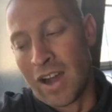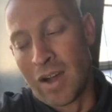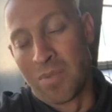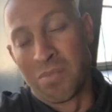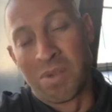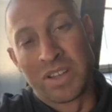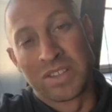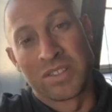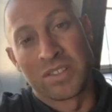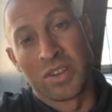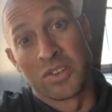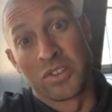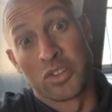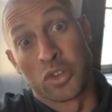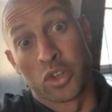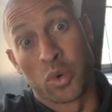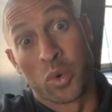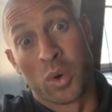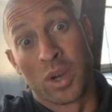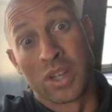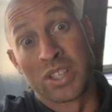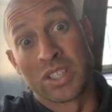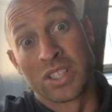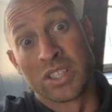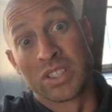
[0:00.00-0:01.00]
based on your
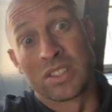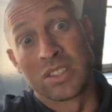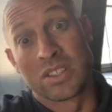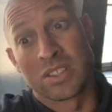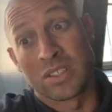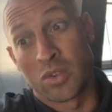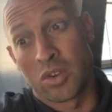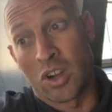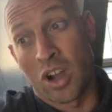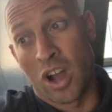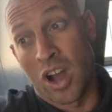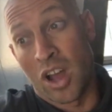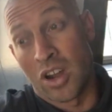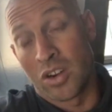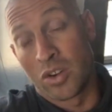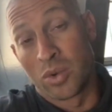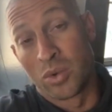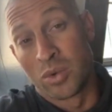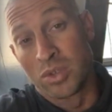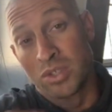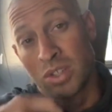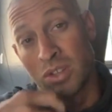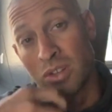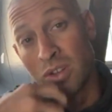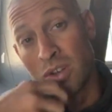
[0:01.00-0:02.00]
question. Scott,
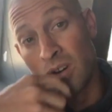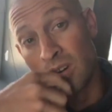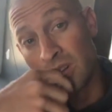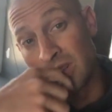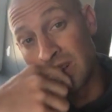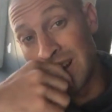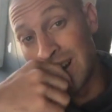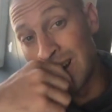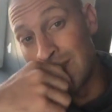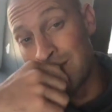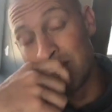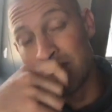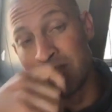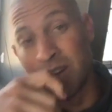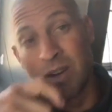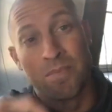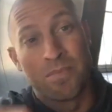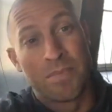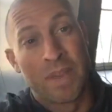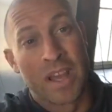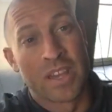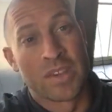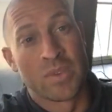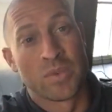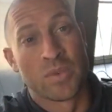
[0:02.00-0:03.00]
who is a longtime Jump
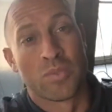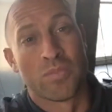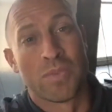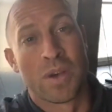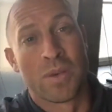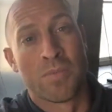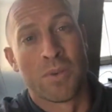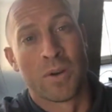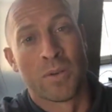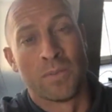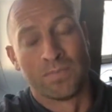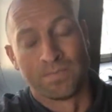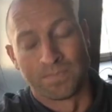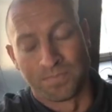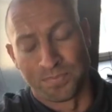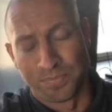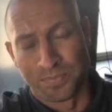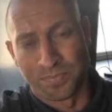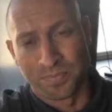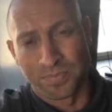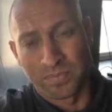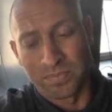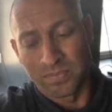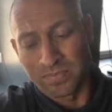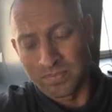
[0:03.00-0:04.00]
Manual member.
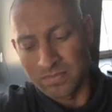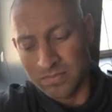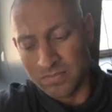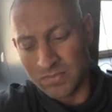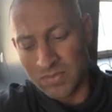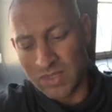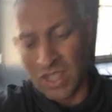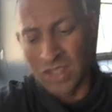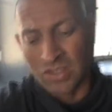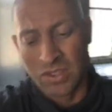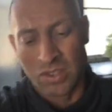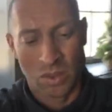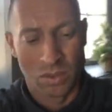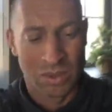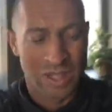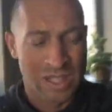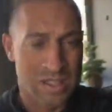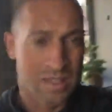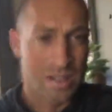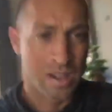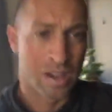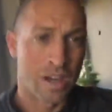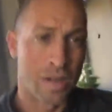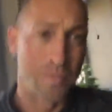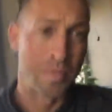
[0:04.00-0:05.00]
So
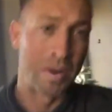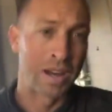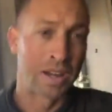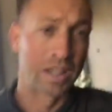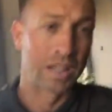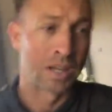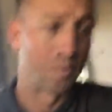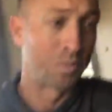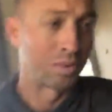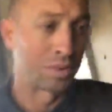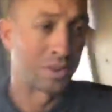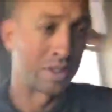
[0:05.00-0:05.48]
let's talk about a couple